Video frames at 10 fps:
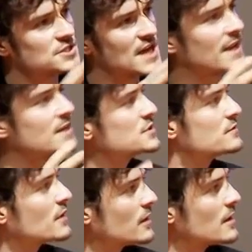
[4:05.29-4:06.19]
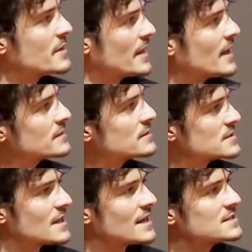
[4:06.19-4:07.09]
challenge of climbing that
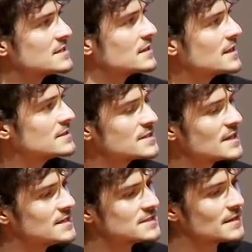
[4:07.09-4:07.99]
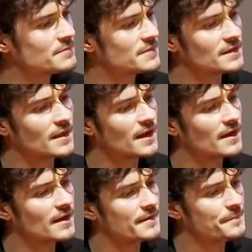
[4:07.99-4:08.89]
dyslexia is something
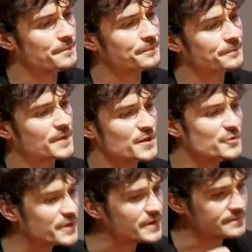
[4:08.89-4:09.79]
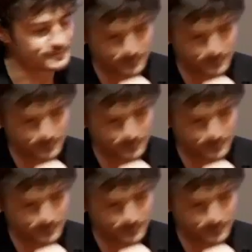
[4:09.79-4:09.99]
that you can